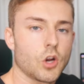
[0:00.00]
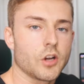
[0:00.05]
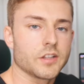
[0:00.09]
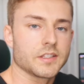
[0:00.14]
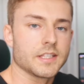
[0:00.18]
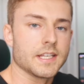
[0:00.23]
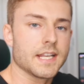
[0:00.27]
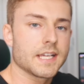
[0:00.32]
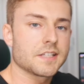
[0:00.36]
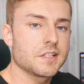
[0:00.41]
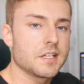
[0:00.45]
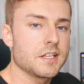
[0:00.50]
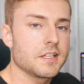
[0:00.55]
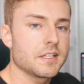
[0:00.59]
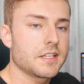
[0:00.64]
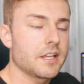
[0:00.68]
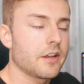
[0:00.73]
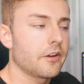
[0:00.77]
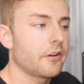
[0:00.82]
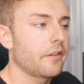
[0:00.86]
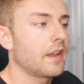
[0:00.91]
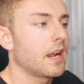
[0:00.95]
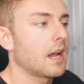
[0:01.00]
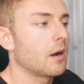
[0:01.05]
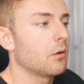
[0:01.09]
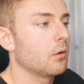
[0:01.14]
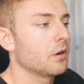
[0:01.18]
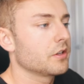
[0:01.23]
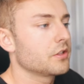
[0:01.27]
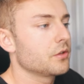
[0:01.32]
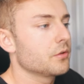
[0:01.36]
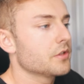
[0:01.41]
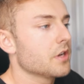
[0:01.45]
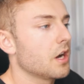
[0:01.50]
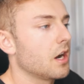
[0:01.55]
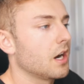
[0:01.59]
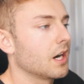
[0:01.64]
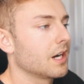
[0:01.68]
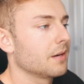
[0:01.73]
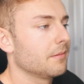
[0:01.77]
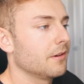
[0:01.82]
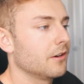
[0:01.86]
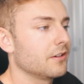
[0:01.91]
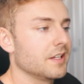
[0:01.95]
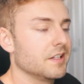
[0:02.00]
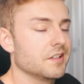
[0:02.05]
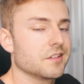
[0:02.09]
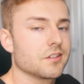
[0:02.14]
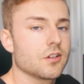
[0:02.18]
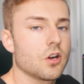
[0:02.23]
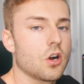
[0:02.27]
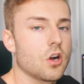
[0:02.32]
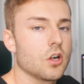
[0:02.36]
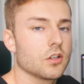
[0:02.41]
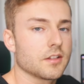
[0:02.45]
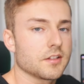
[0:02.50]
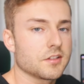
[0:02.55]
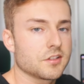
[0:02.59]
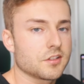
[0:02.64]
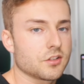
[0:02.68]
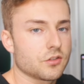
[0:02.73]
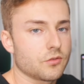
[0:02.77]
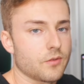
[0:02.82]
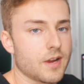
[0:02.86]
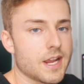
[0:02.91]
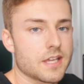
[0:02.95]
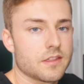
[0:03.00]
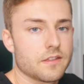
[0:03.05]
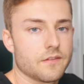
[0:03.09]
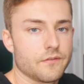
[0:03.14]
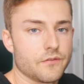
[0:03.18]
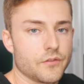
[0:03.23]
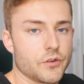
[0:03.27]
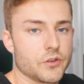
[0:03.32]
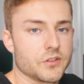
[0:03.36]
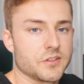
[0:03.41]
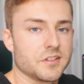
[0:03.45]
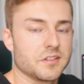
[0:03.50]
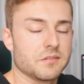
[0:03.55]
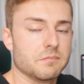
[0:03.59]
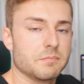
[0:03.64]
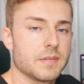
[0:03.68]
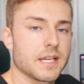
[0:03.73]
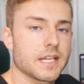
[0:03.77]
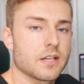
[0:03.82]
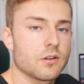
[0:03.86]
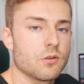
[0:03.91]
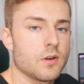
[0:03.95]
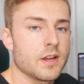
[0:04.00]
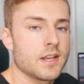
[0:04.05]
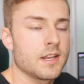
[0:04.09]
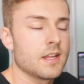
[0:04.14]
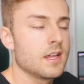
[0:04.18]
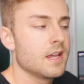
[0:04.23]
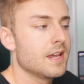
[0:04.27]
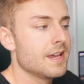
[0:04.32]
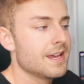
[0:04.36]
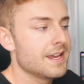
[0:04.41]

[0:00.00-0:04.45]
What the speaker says: All right, the next indicator that I want to talk about is called strength versus Bitcoin,